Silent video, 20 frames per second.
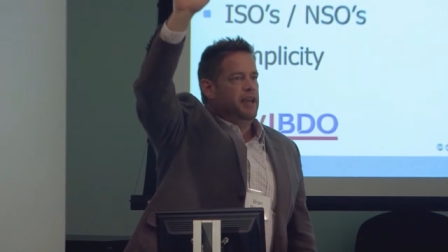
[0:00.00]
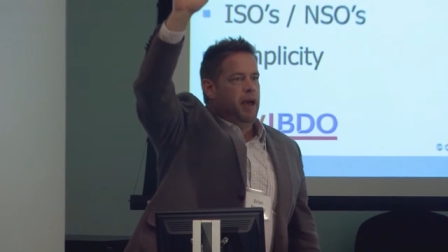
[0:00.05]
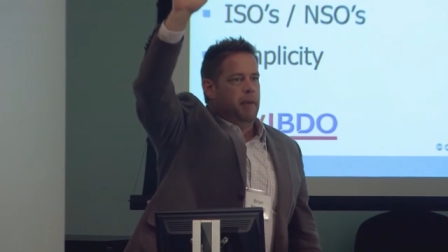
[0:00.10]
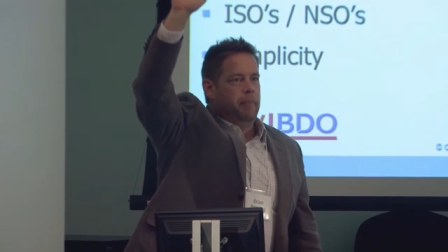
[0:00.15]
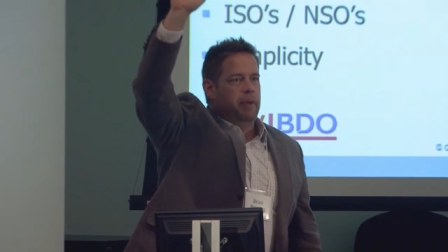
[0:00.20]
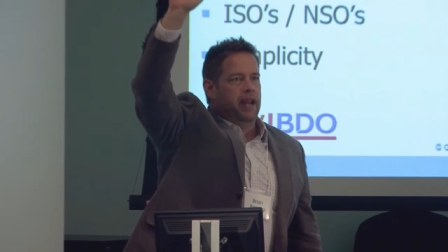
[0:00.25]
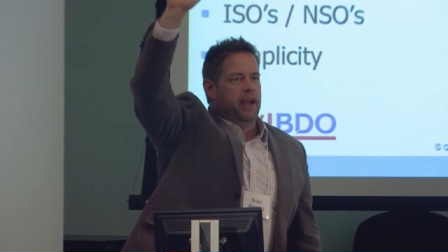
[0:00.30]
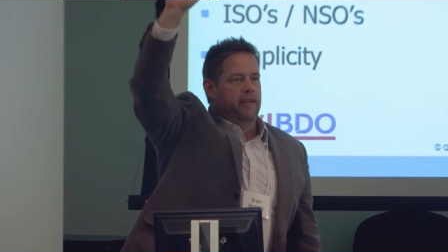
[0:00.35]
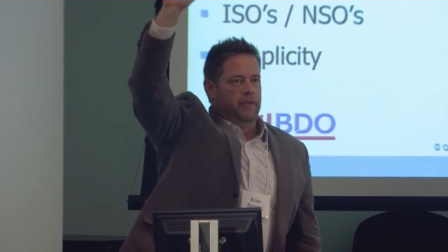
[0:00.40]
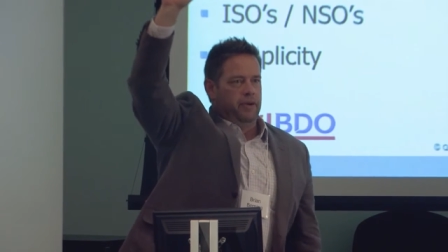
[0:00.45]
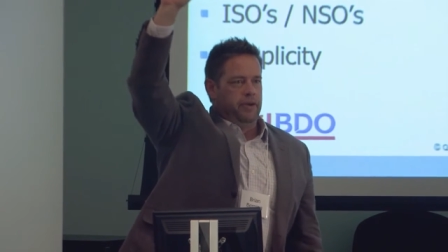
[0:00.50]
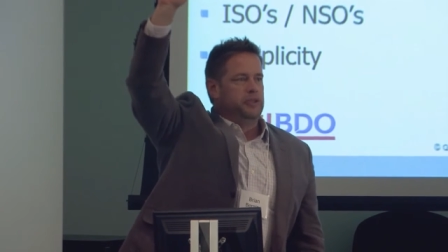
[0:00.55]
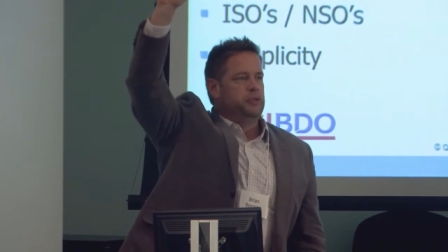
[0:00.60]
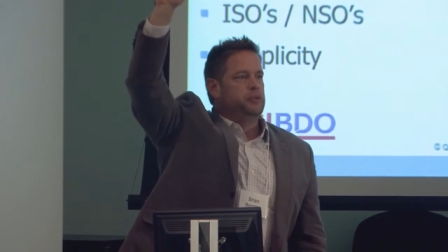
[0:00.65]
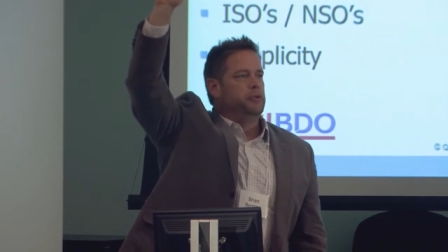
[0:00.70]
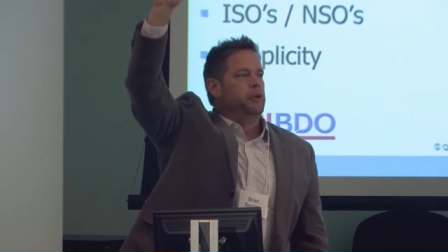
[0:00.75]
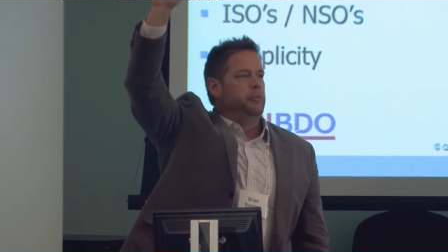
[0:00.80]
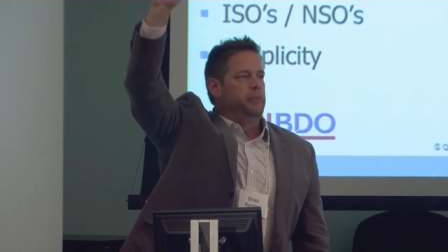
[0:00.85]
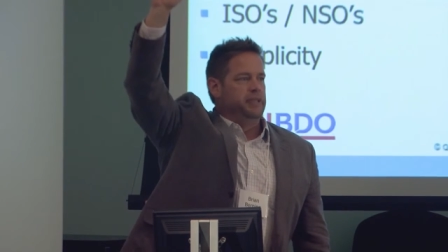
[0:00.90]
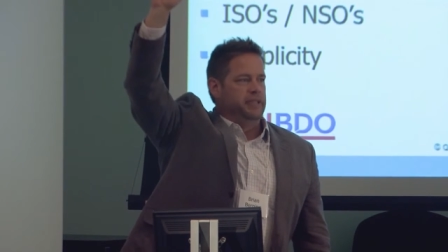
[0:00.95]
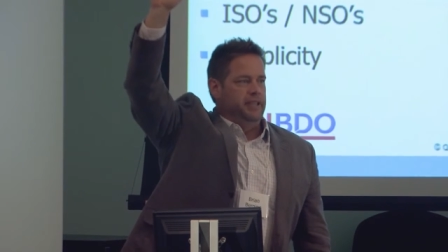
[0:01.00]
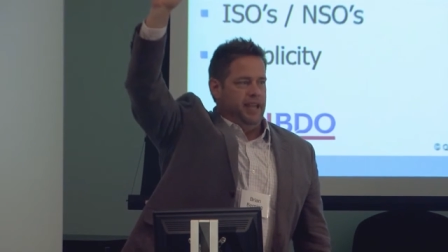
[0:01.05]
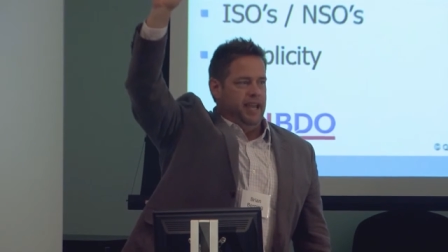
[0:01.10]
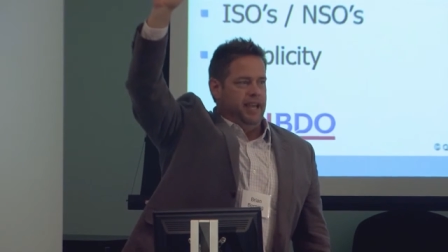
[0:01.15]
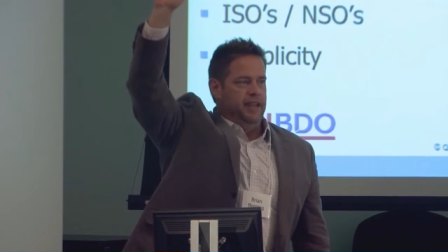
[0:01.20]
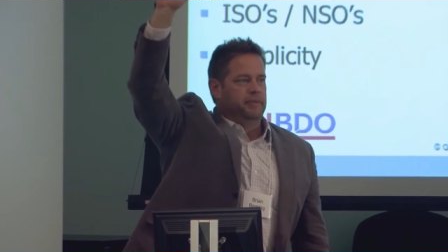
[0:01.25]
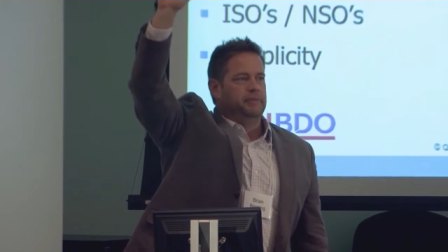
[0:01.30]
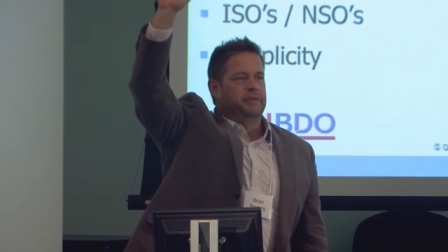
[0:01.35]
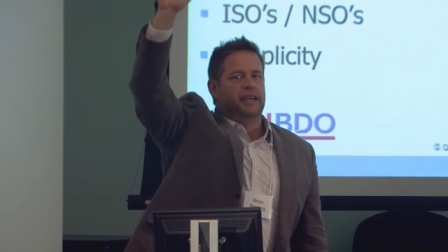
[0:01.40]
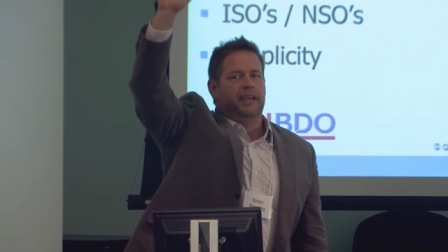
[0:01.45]
I bet everyone in this room is an
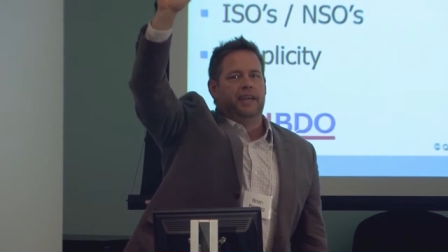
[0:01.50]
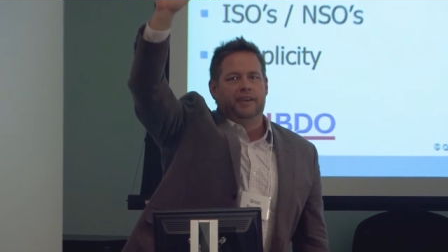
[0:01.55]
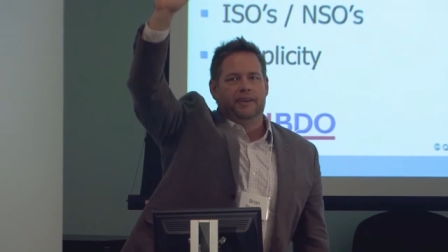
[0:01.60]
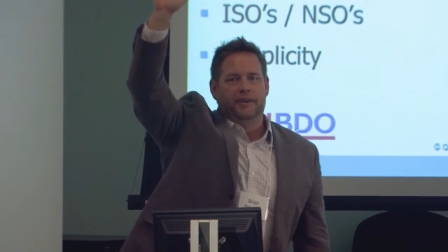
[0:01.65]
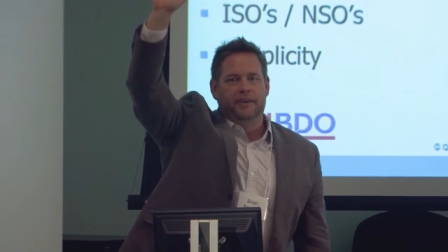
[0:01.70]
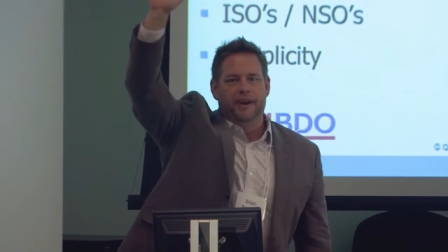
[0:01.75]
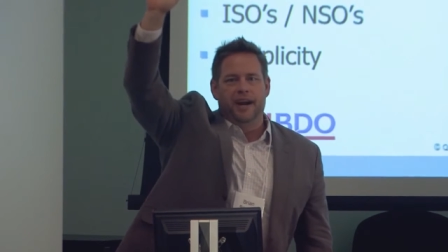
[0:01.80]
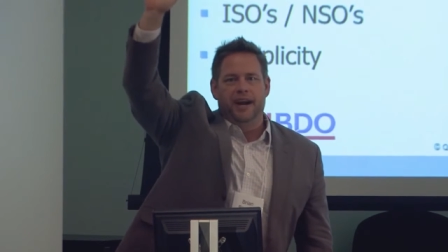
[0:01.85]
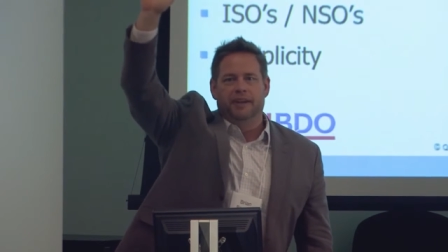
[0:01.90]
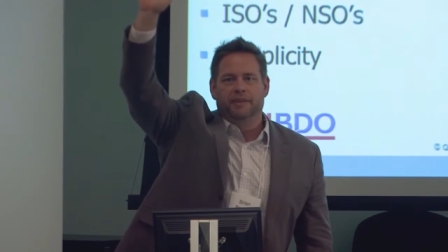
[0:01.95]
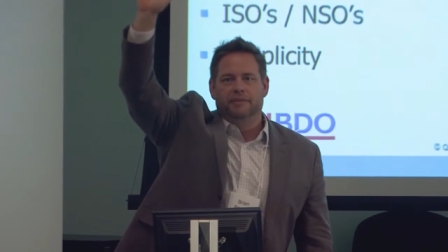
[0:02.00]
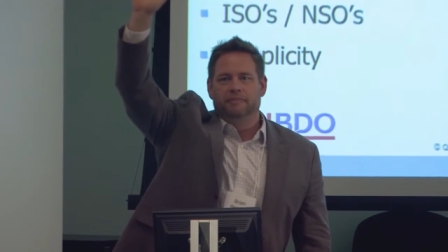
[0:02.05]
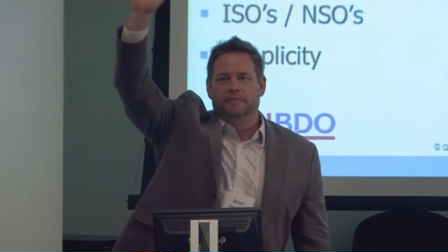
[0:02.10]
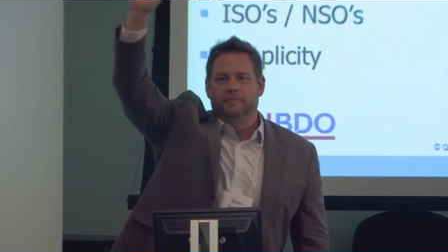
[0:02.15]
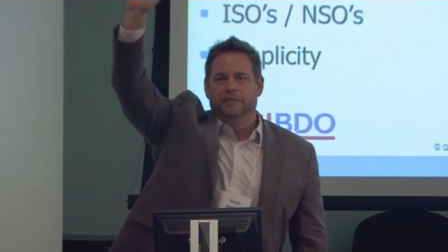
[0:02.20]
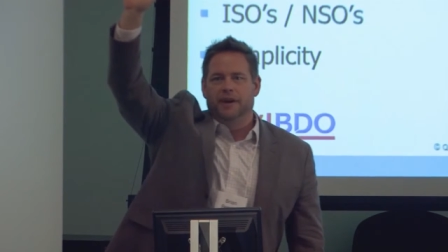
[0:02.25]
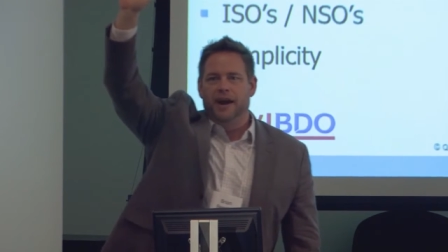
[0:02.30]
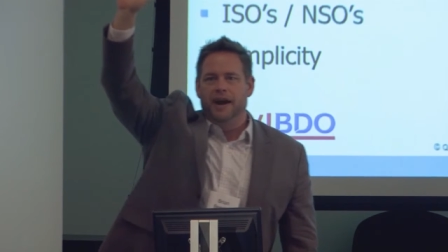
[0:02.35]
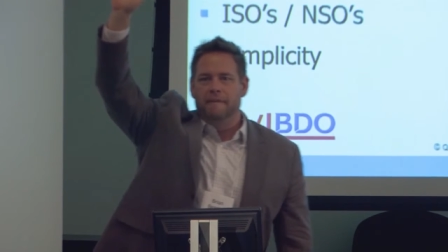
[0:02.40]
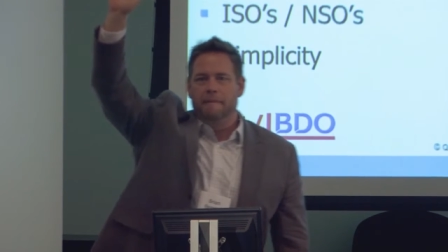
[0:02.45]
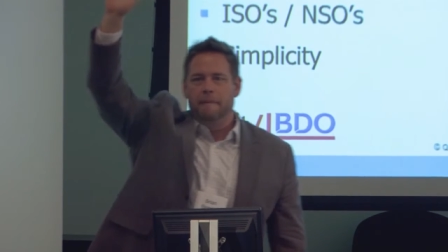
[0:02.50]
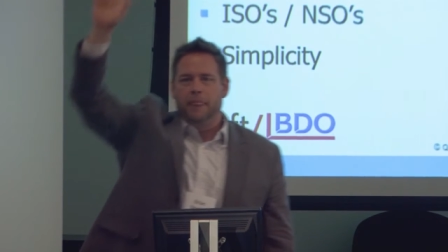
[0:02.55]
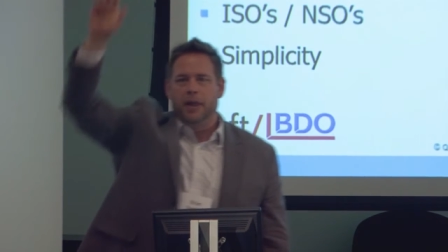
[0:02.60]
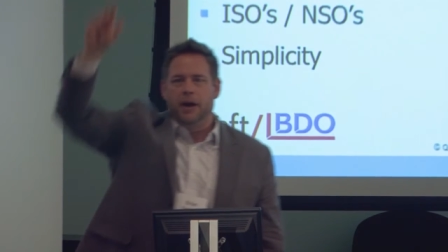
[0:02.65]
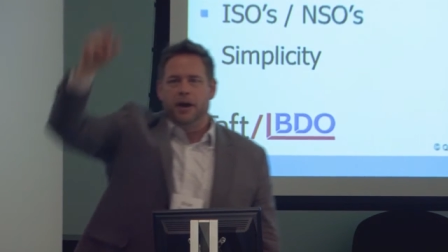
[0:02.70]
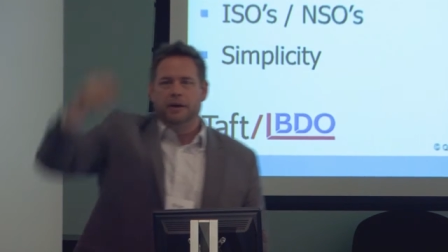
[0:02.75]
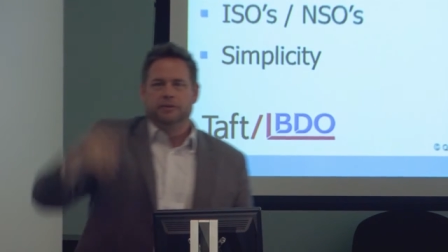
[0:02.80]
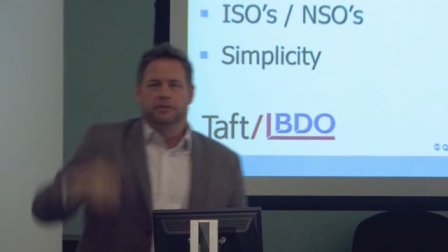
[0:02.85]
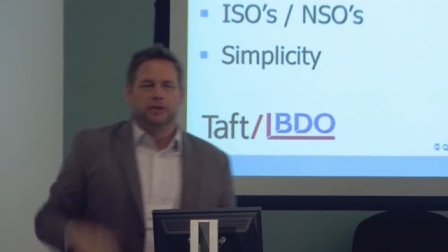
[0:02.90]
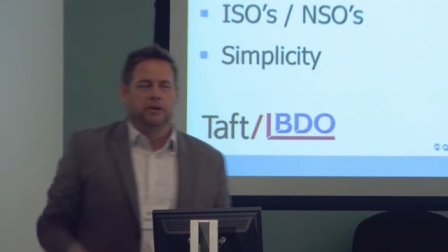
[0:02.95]
AMT, all right? All right,
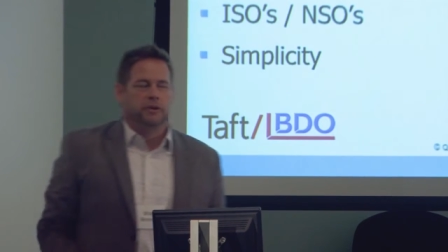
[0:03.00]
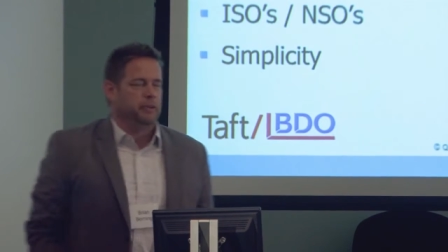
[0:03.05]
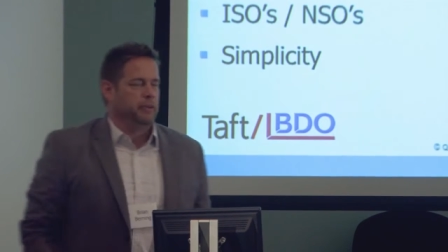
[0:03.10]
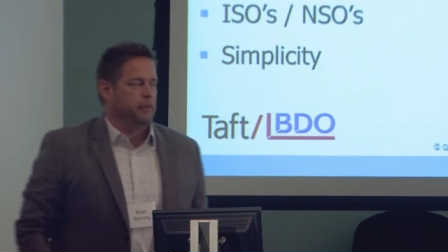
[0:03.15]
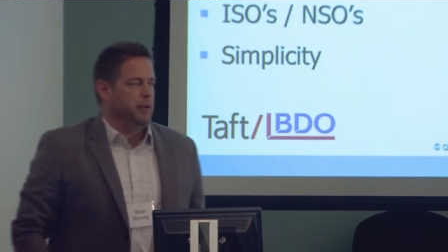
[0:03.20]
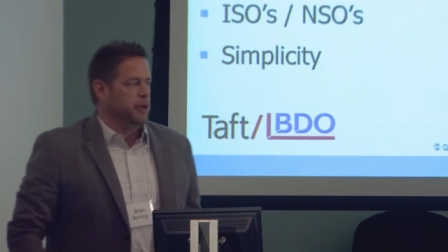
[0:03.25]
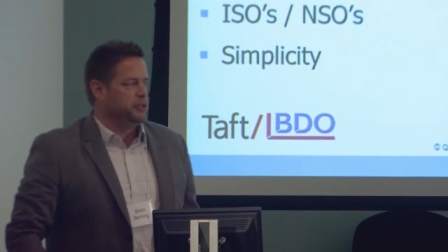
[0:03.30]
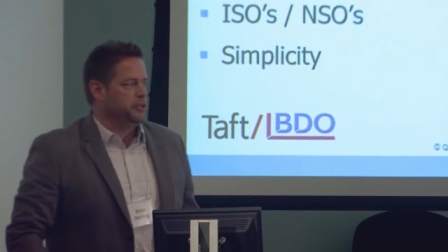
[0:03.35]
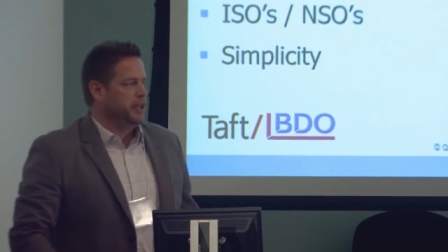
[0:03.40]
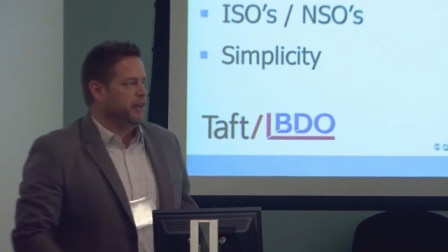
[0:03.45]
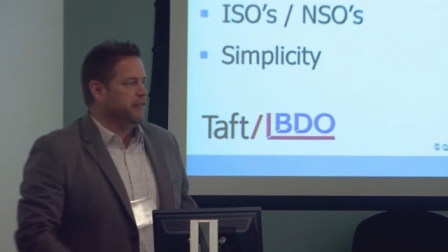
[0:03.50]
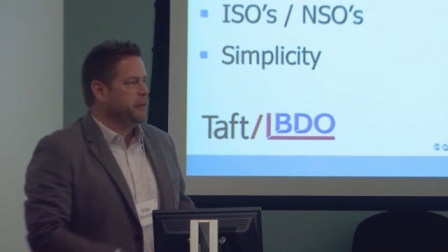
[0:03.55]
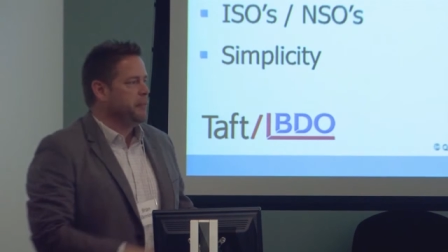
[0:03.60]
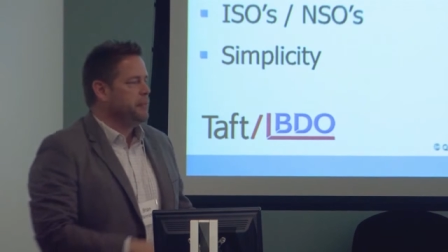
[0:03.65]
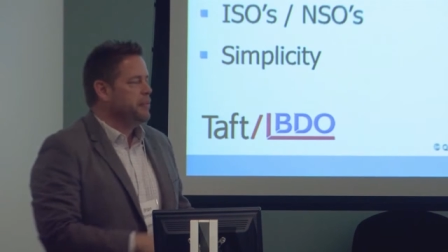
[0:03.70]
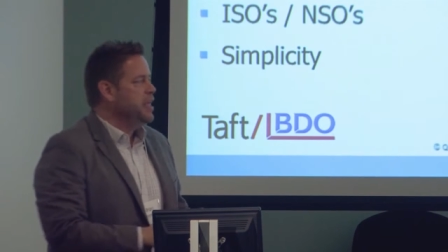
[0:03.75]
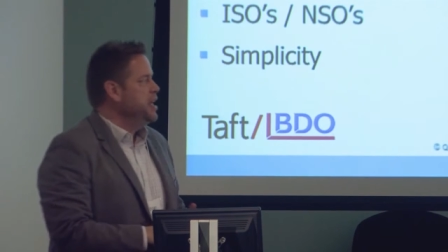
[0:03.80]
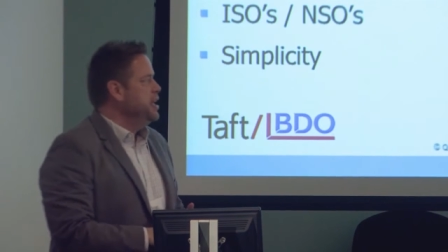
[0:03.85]
all right, certainly most of you.